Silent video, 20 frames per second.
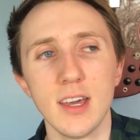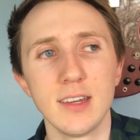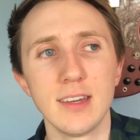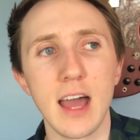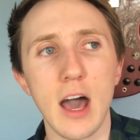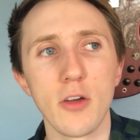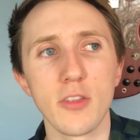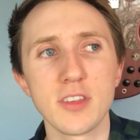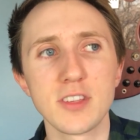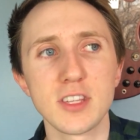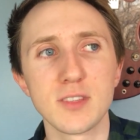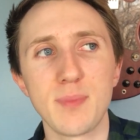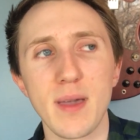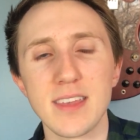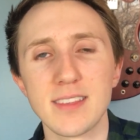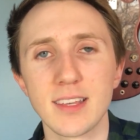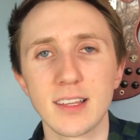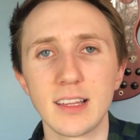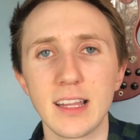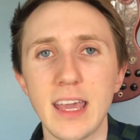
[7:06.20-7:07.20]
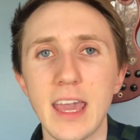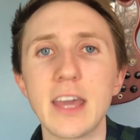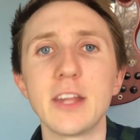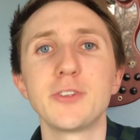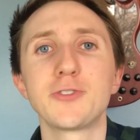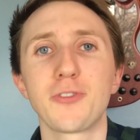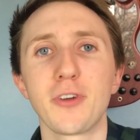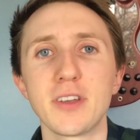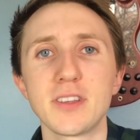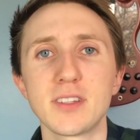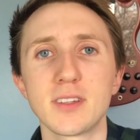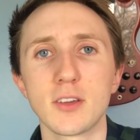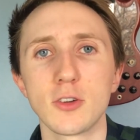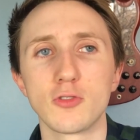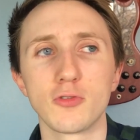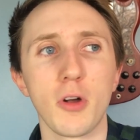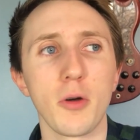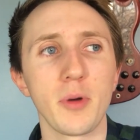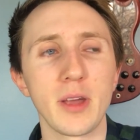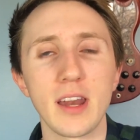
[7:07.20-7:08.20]
Now, this is basically interest
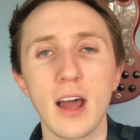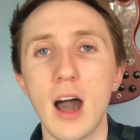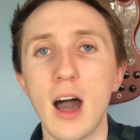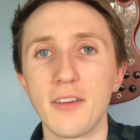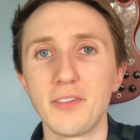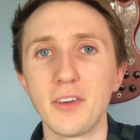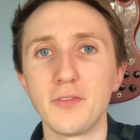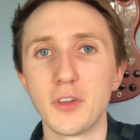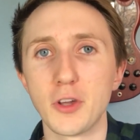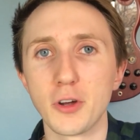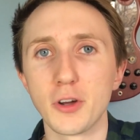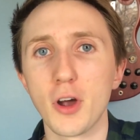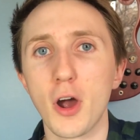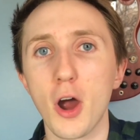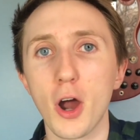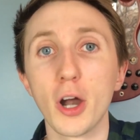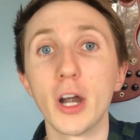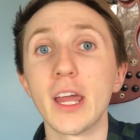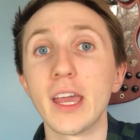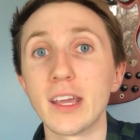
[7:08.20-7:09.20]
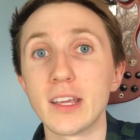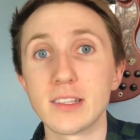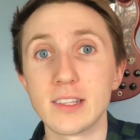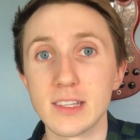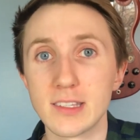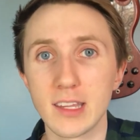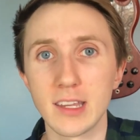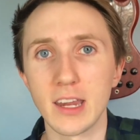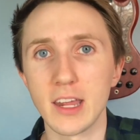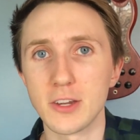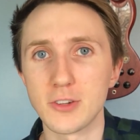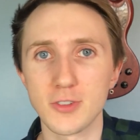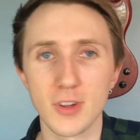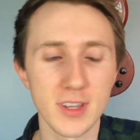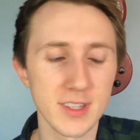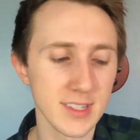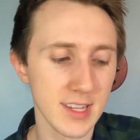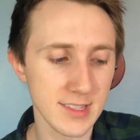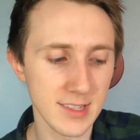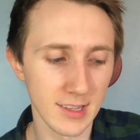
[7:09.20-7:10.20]
growing off of your already existing
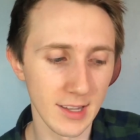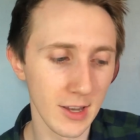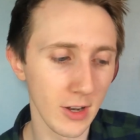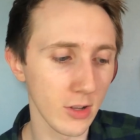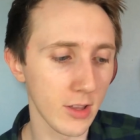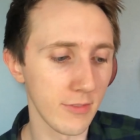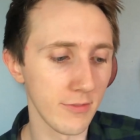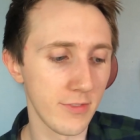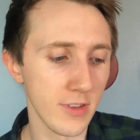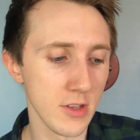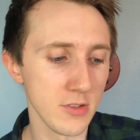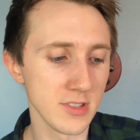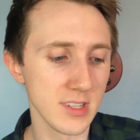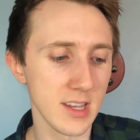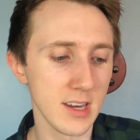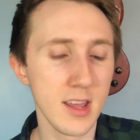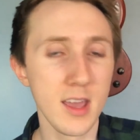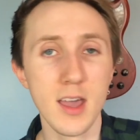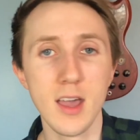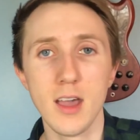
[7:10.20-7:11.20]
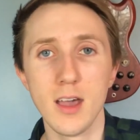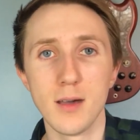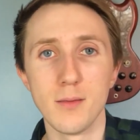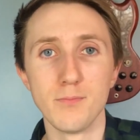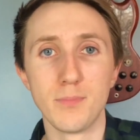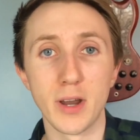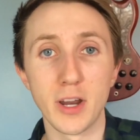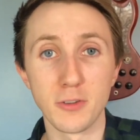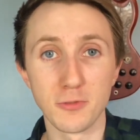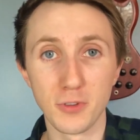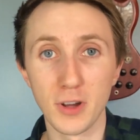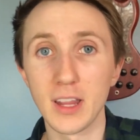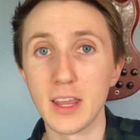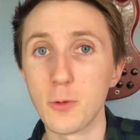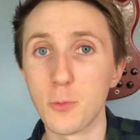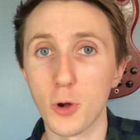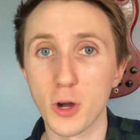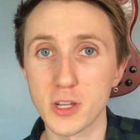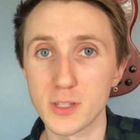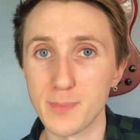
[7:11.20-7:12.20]
interest. It's a little confusing, but it really
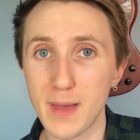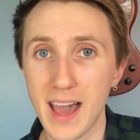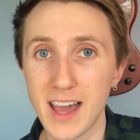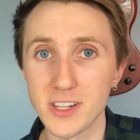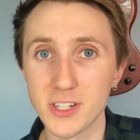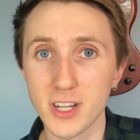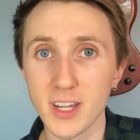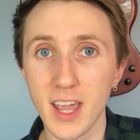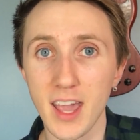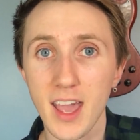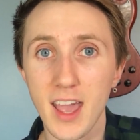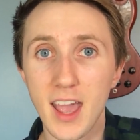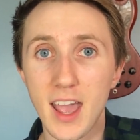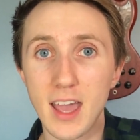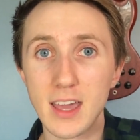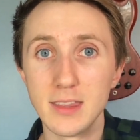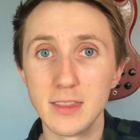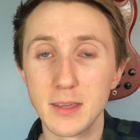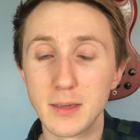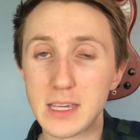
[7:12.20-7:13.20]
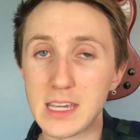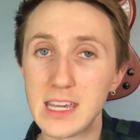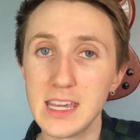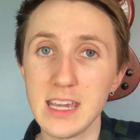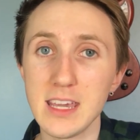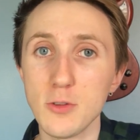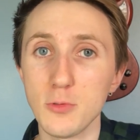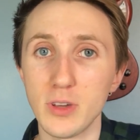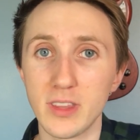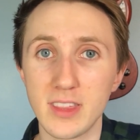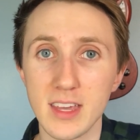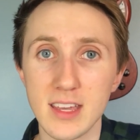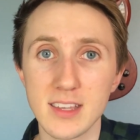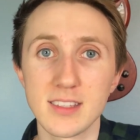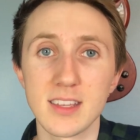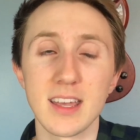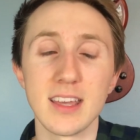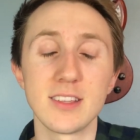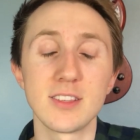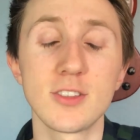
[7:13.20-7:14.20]
works magic. And the key with
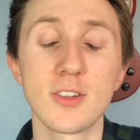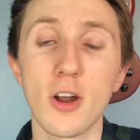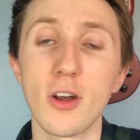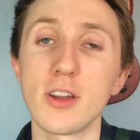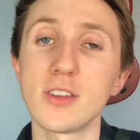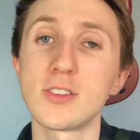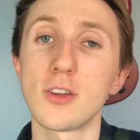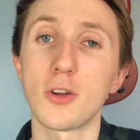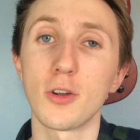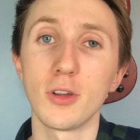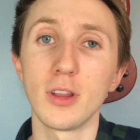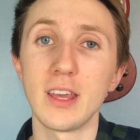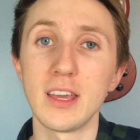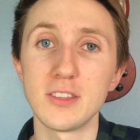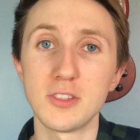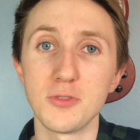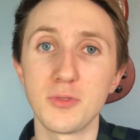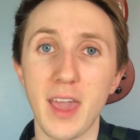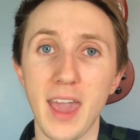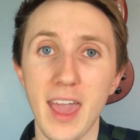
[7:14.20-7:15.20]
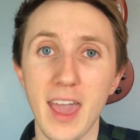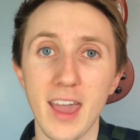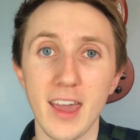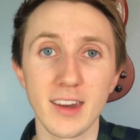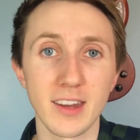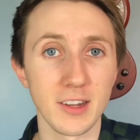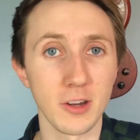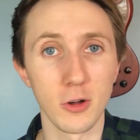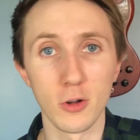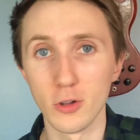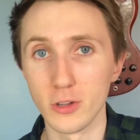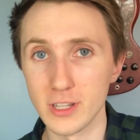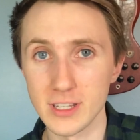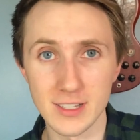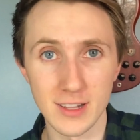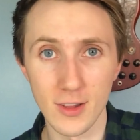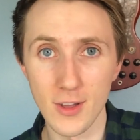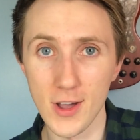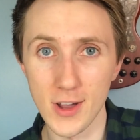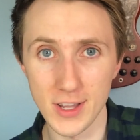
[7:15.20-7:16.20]
this is start as early as you can and hold
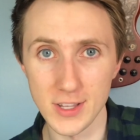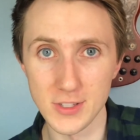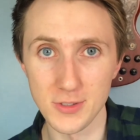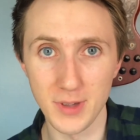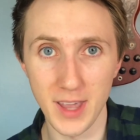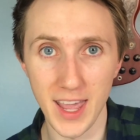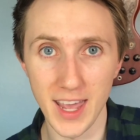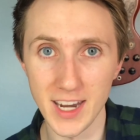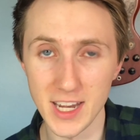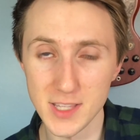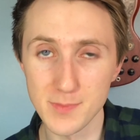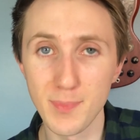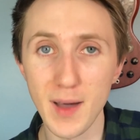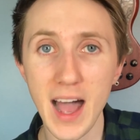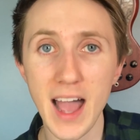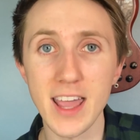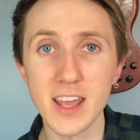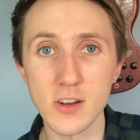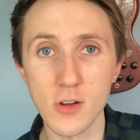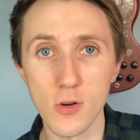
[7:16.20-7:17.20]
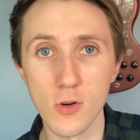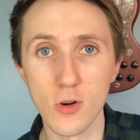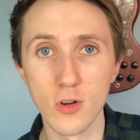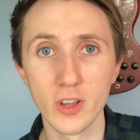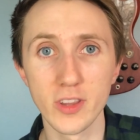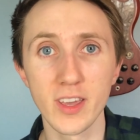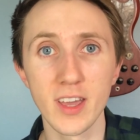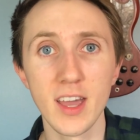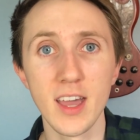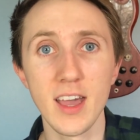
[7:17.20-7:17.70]
as long as you can. It's buy and hold.